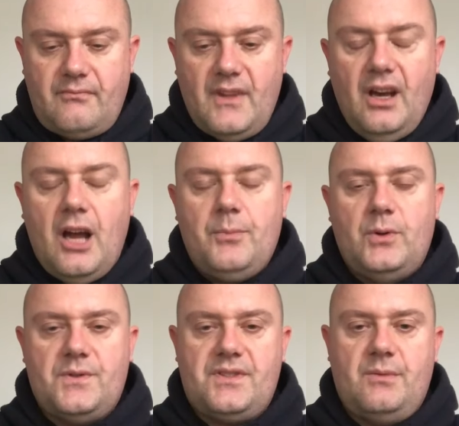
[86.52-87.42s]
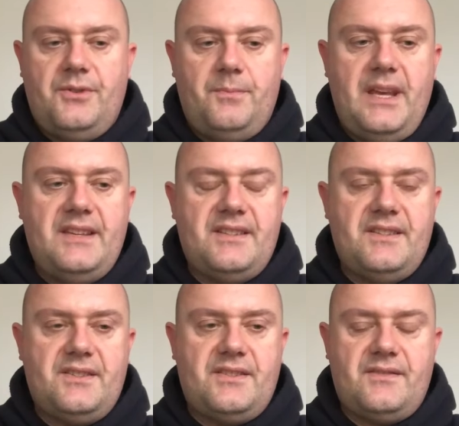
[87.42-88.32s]
I bought some of the
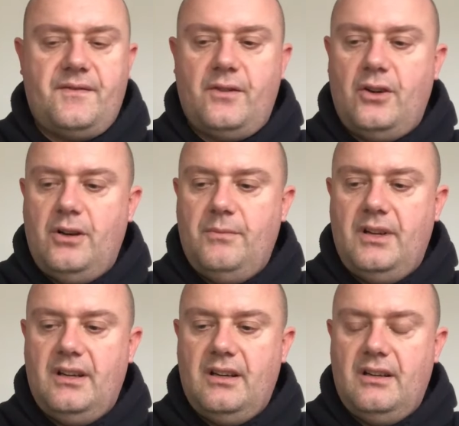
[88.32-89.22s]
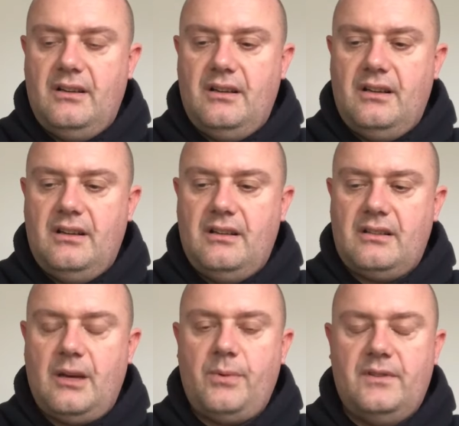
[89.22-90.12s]
pieces from a
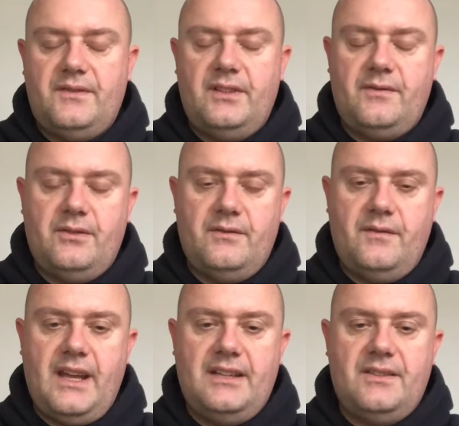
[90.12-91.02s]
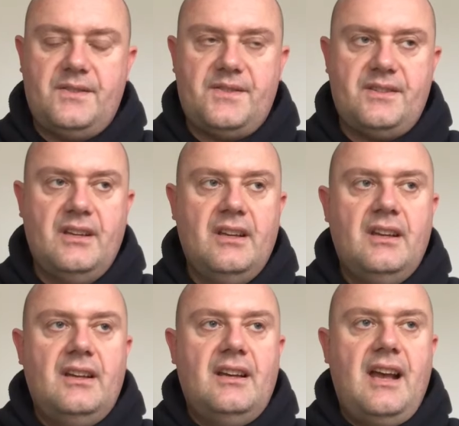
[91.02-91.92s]
couple of different vendors
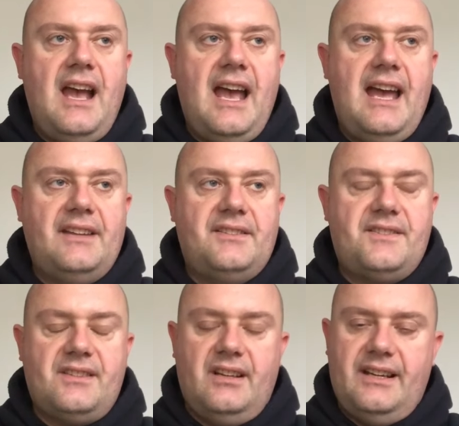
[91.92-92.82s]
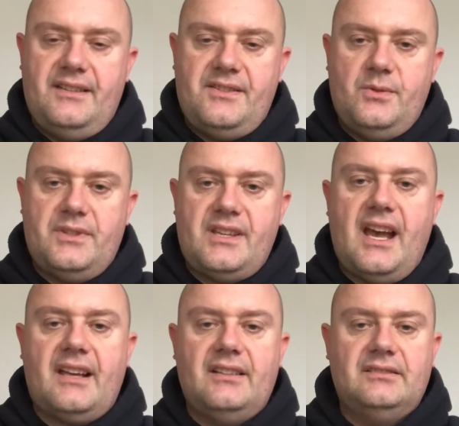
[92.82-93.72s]
and decided to
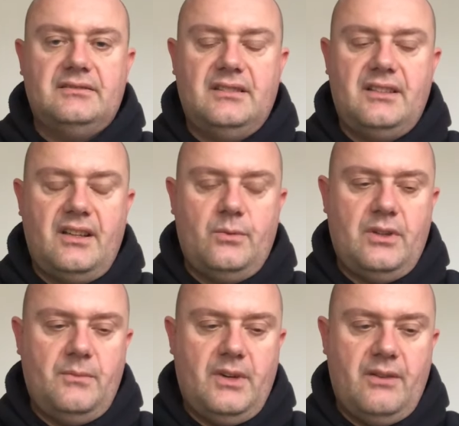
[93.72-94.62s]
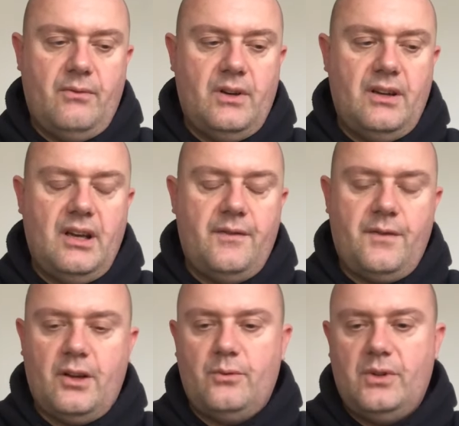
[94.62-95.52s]
attack another one of my
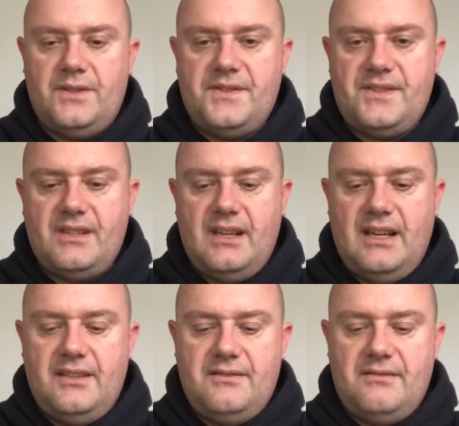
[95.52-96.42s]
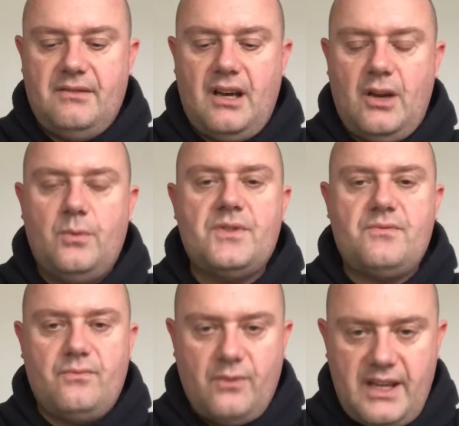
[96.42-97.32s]
float rods, and I was
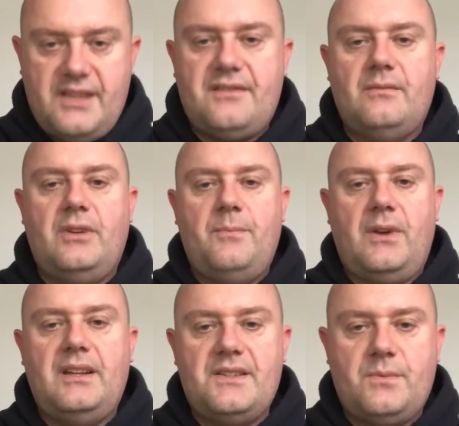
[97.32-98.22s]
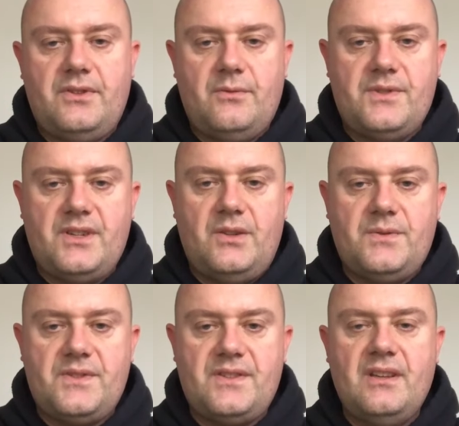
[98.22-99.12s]
reasonably pleased with the
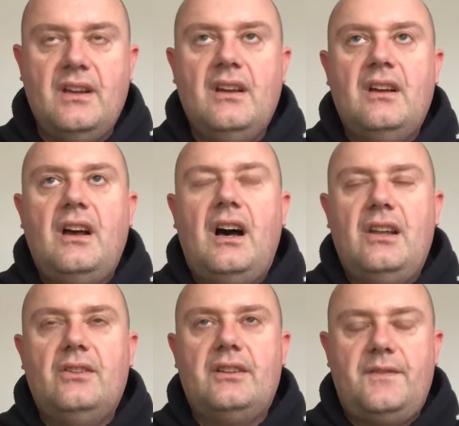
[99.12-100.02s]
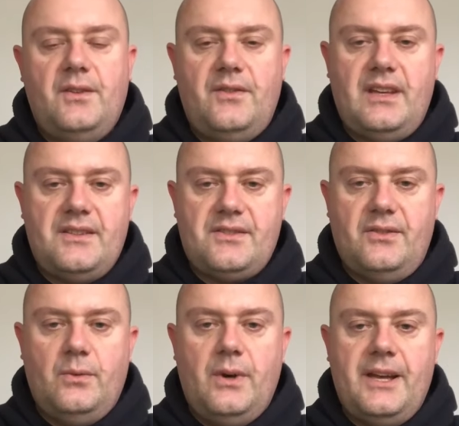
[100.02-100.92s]
results. I learned a few things on
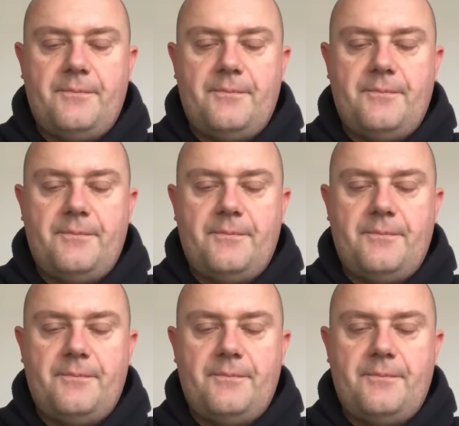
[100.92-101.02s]
the way,